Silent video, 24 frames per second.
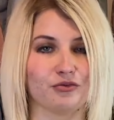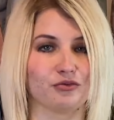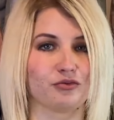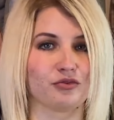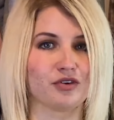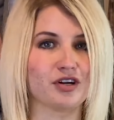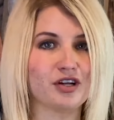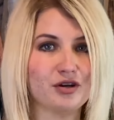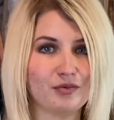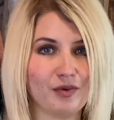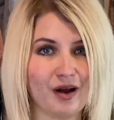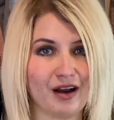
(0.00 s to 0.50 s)

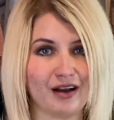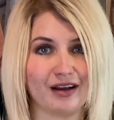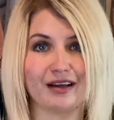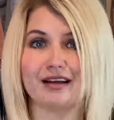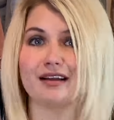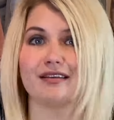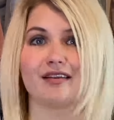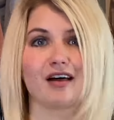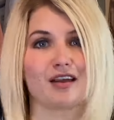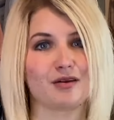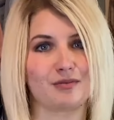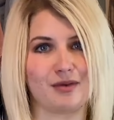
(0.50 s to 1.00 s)
re-wearing a
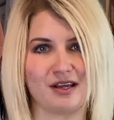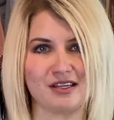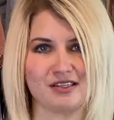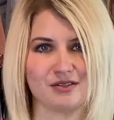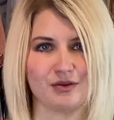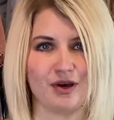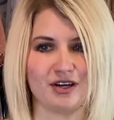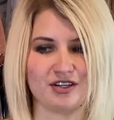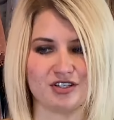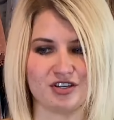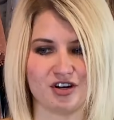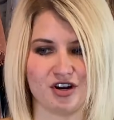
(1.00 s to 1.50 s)
lot of my
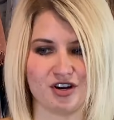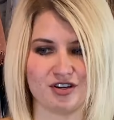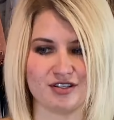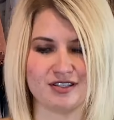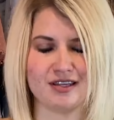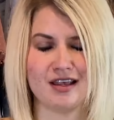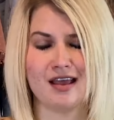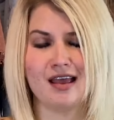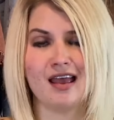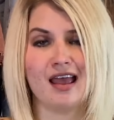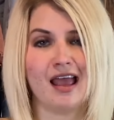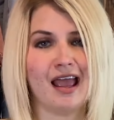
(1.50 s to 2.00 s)
sweatshirts
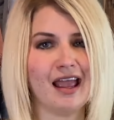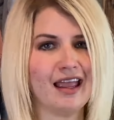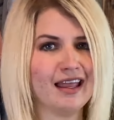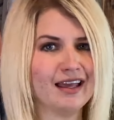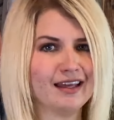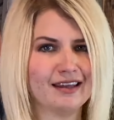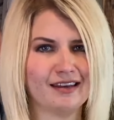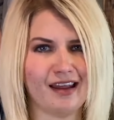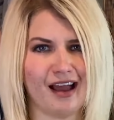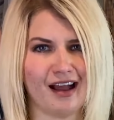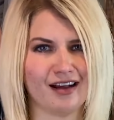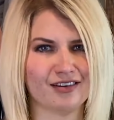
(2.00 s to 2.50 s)

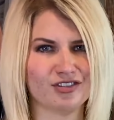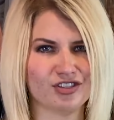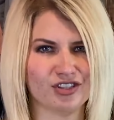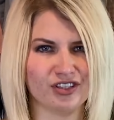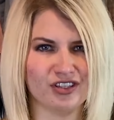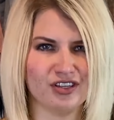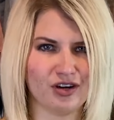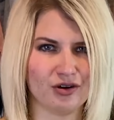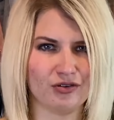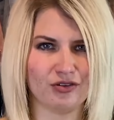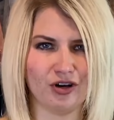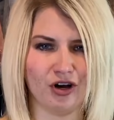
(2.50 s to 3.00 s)
and actually
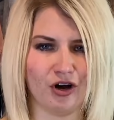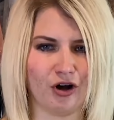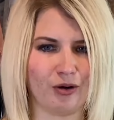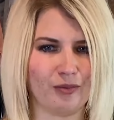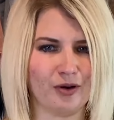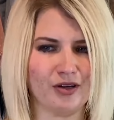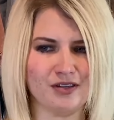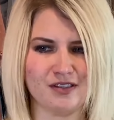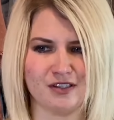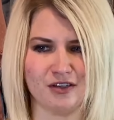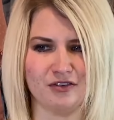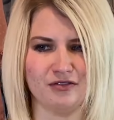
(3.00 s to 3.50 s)
in Oklahoma,
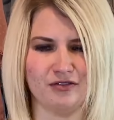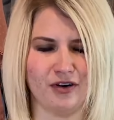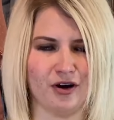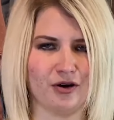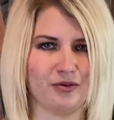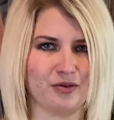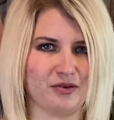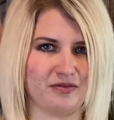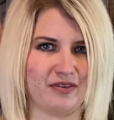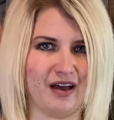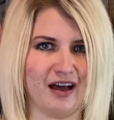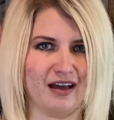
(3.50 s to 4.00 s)
so far
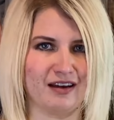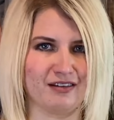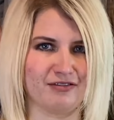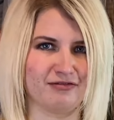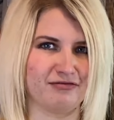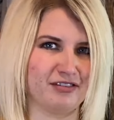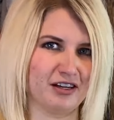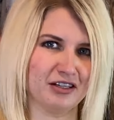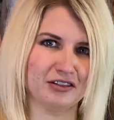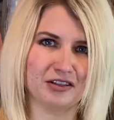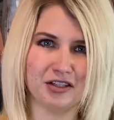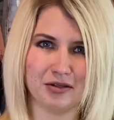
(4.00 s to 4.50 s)
we've had a
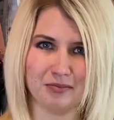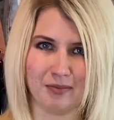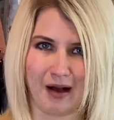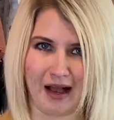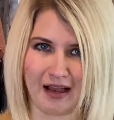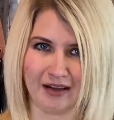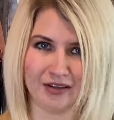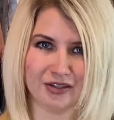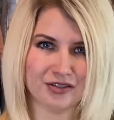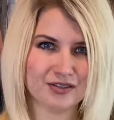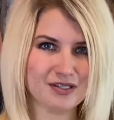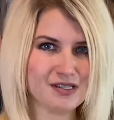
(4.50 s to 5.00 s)
fairly
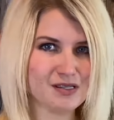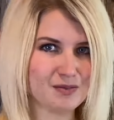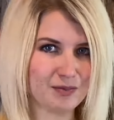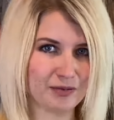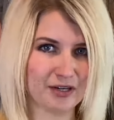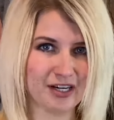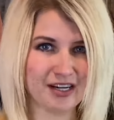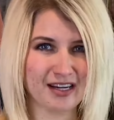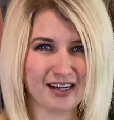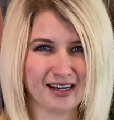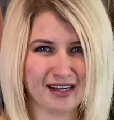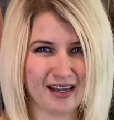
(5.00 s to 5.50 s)
mild spring.